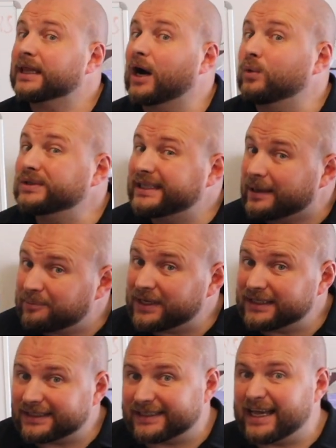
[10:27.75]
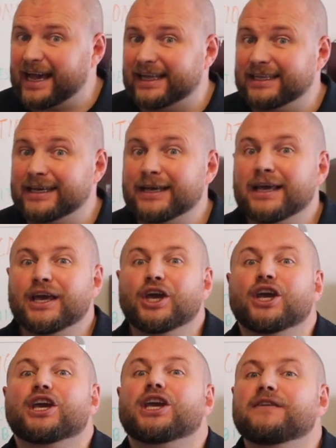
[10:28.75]
Now, with that being said,
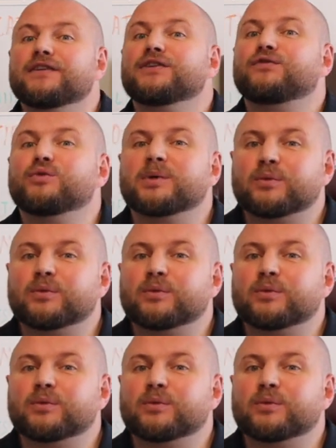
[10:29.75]
even if you've